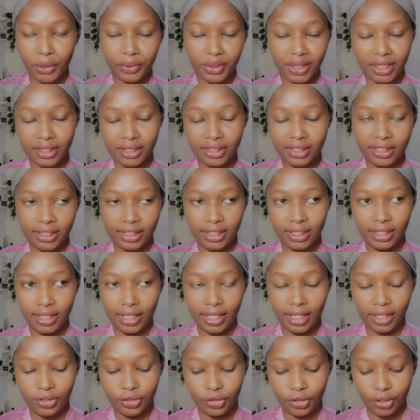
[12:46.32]
what else
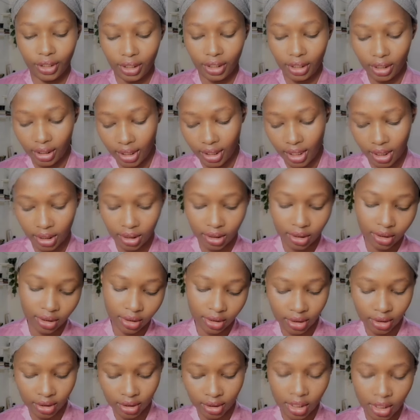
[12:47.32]
did I enjoy?
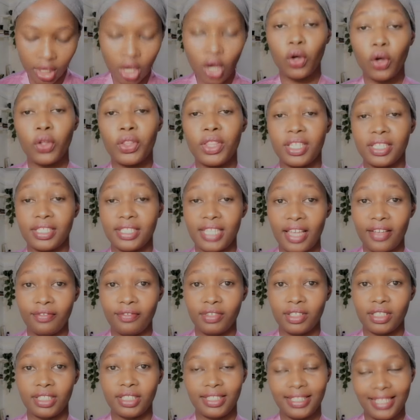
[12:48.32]
Oh, the
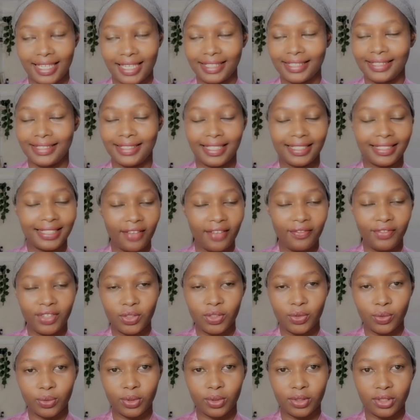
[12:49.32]
service. Yes, the
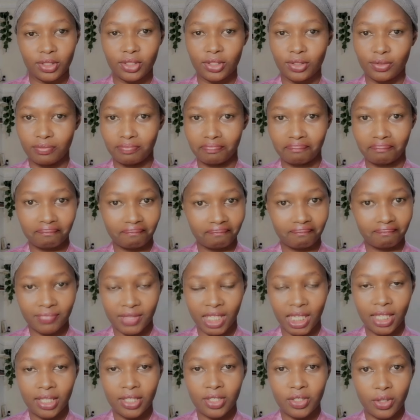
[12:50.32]
service was
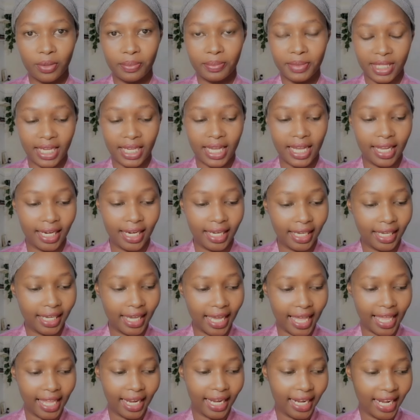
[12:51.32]
top tier.
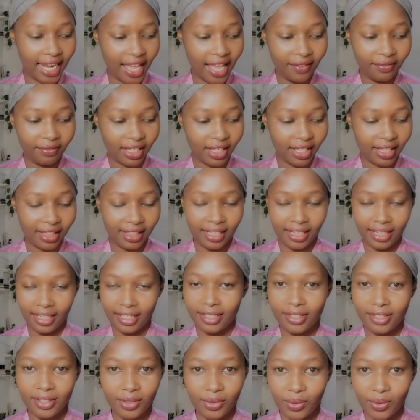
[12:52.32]
Like, I loved the
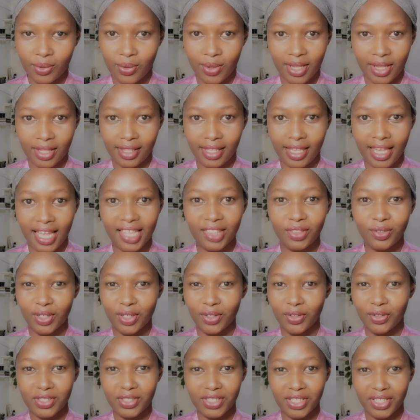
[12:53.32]
ladies who are there. They
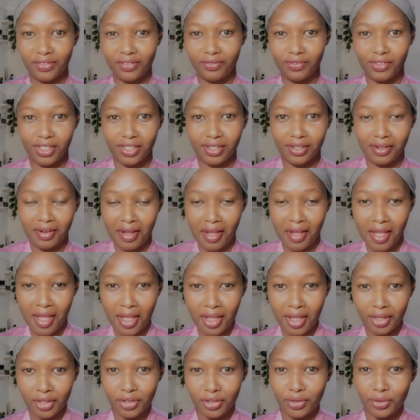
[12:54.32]
were not giving
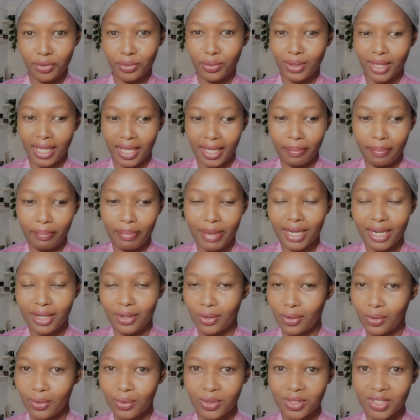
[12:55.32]
you like
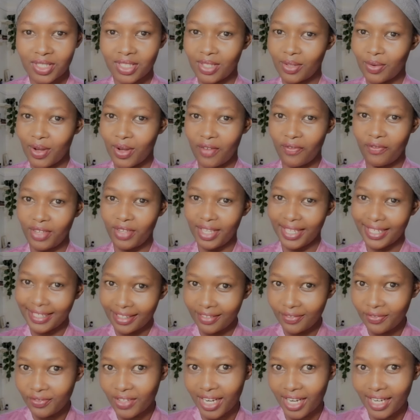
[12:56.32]
bad looks. They were
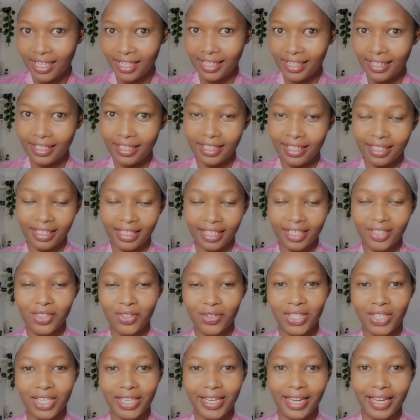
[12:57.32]
very friendly in
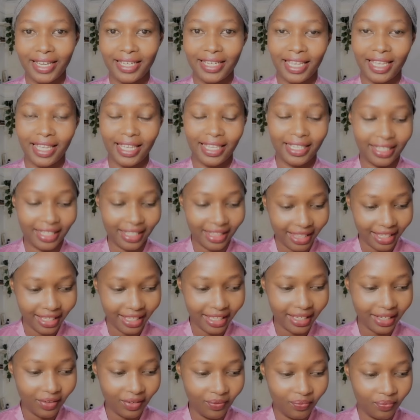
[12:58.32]
case you needed
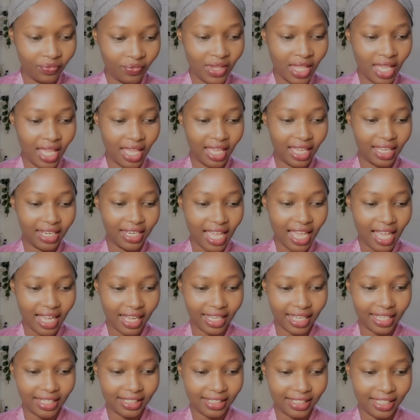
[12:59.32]
anything. And yeah
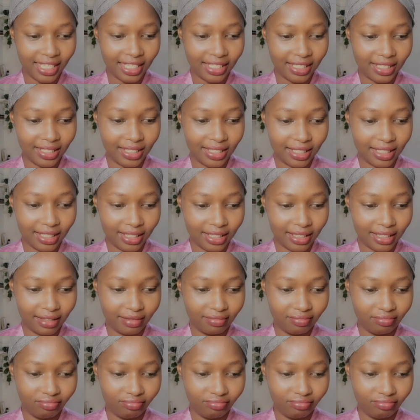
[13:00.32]
guys, that's